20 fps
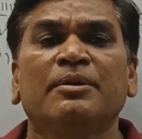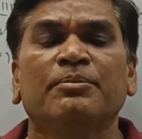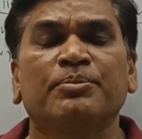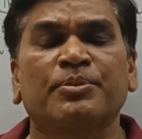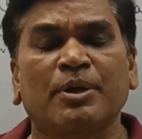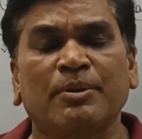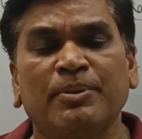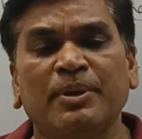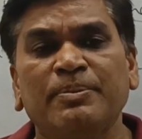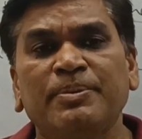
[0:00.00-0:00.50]

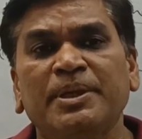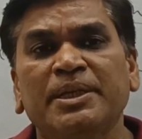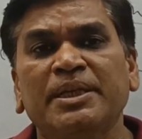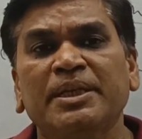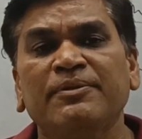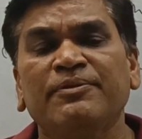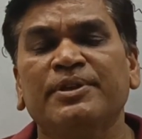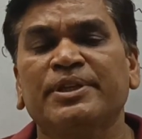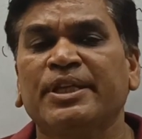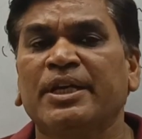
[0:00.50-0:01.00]

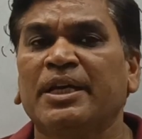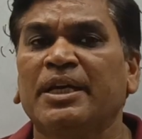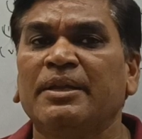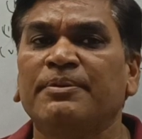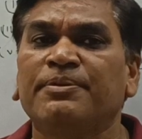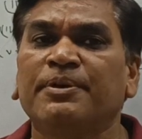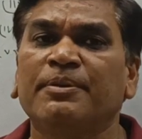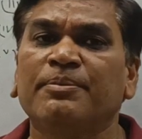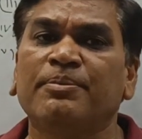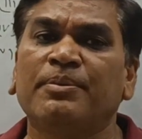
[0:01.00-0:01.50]
probability with the
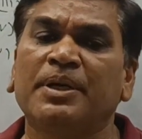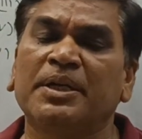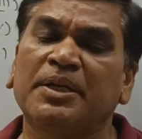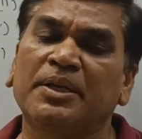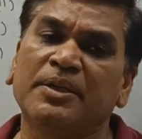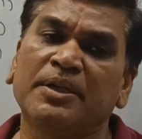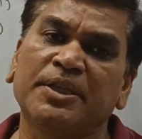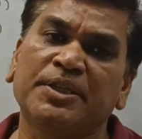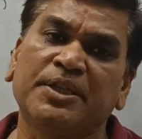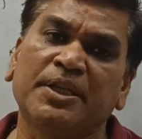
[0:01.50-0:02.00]
help of
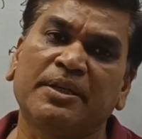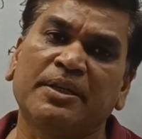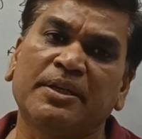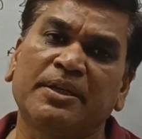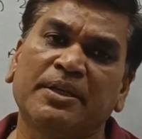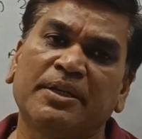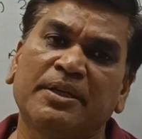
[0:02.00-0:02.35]
Bernoulli theorem.